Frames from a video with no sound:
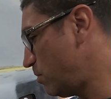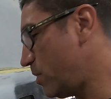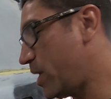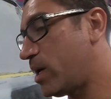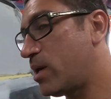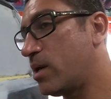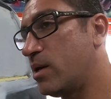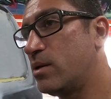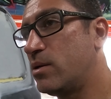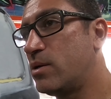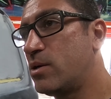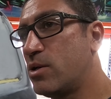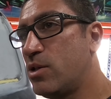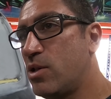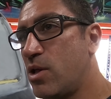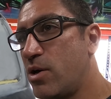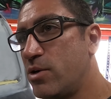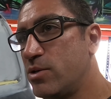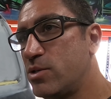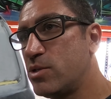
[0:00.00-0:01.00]
make it
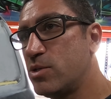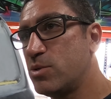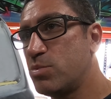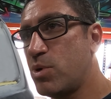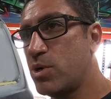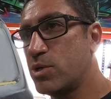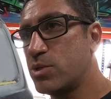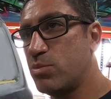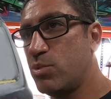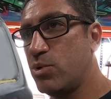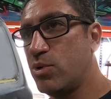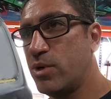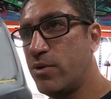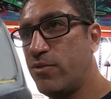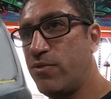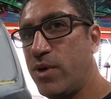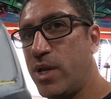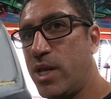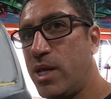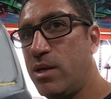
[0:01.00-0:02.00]
close as possible
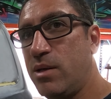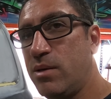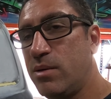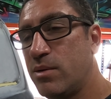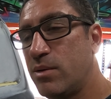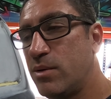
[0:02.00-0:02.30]
to fitting,